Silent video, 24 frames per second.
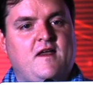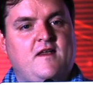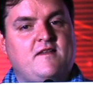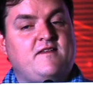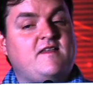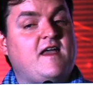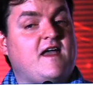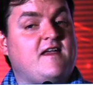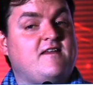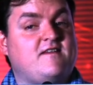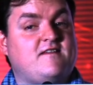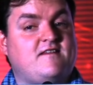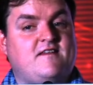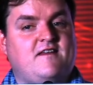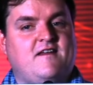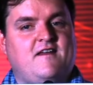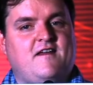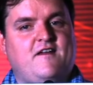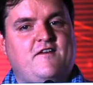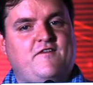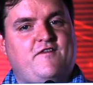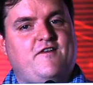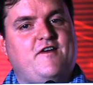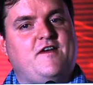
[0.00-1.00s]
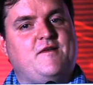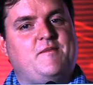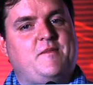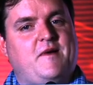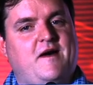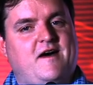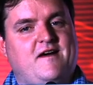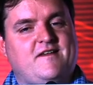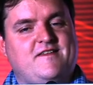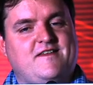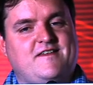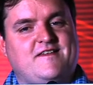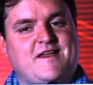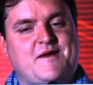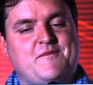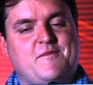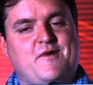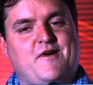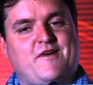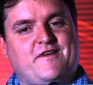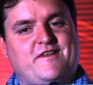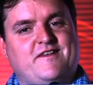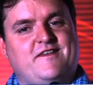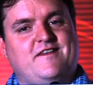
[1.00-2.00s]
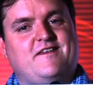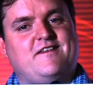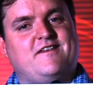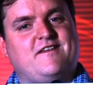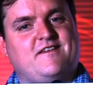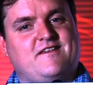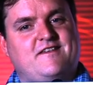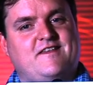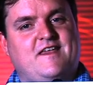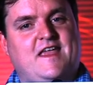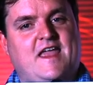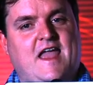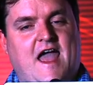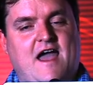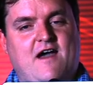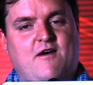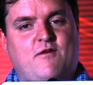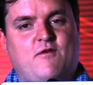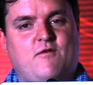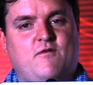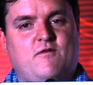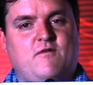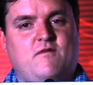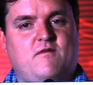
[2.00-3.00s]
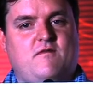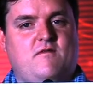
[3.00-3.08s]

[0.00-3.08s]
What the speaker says: test third-party sandboxes and see how